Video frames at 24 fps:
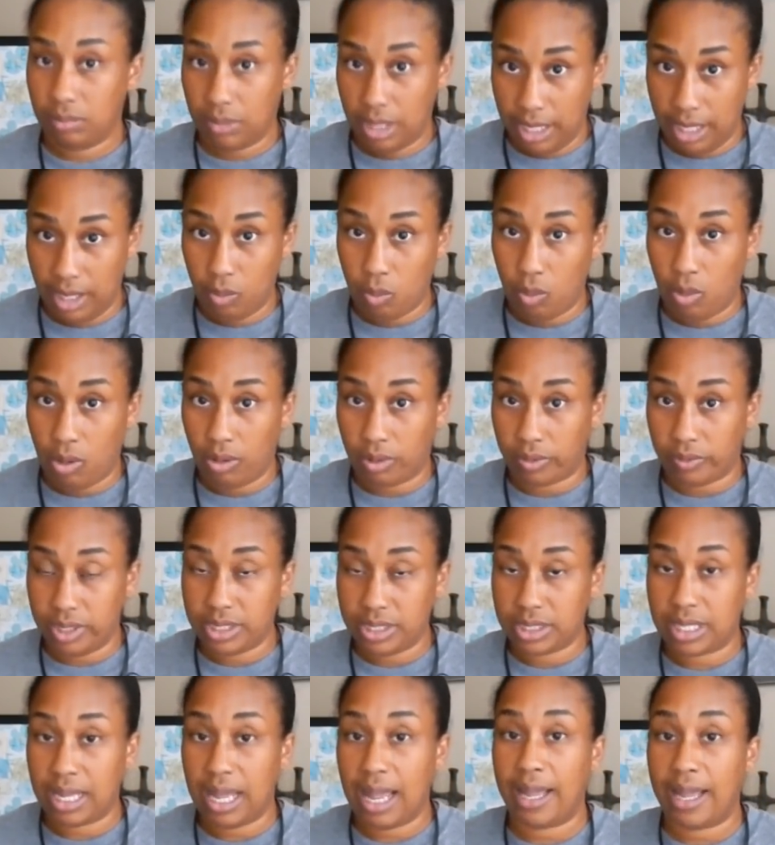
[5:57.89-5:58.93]
in
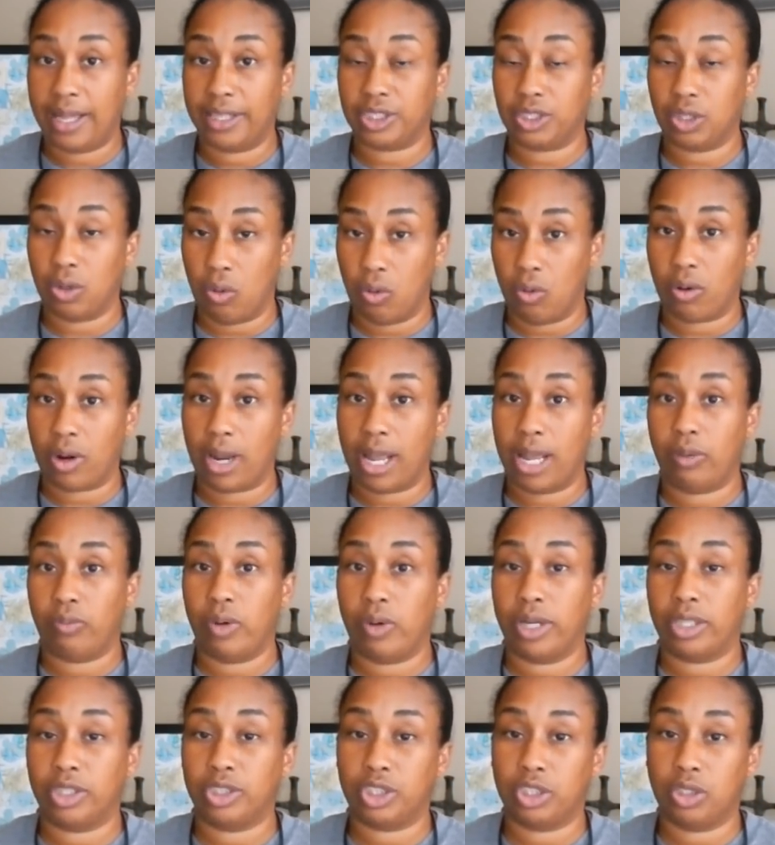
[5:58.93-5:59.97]
Walgreens cash or a
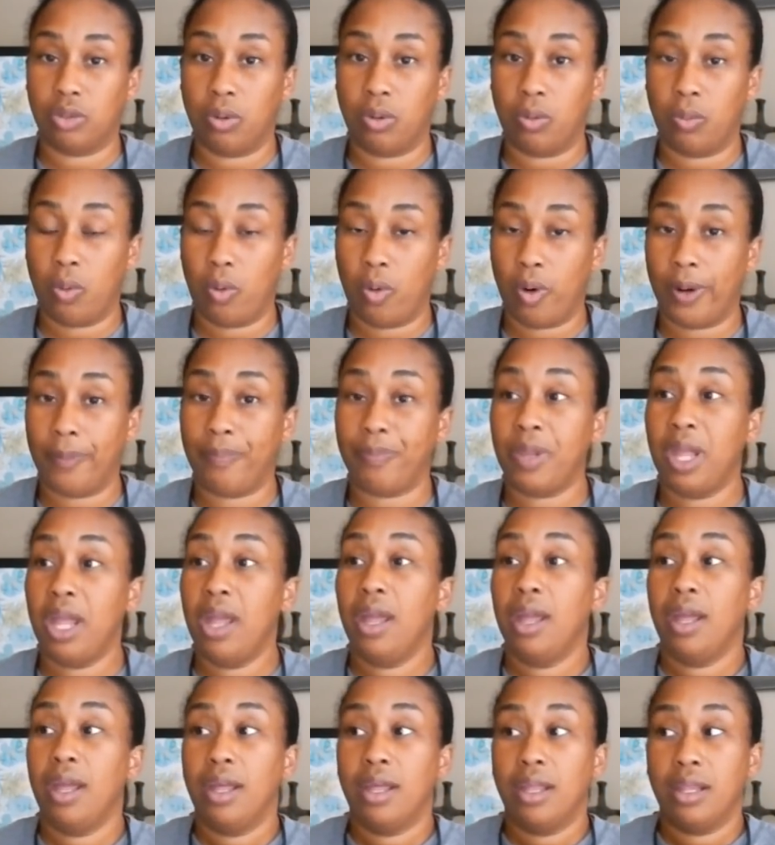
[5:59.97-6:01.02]
register reward,
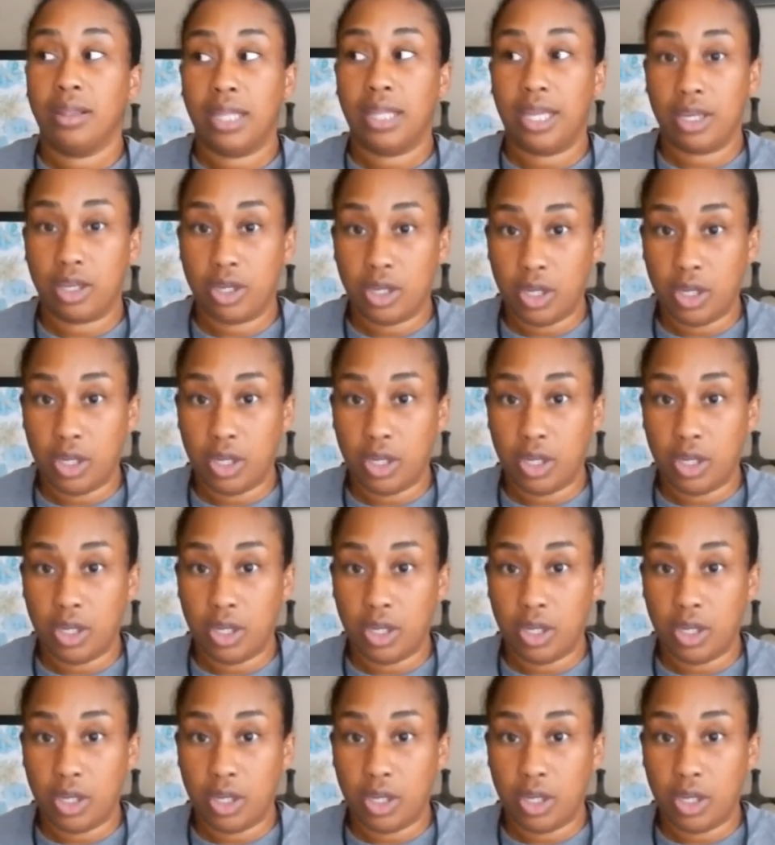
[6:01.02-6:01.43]
then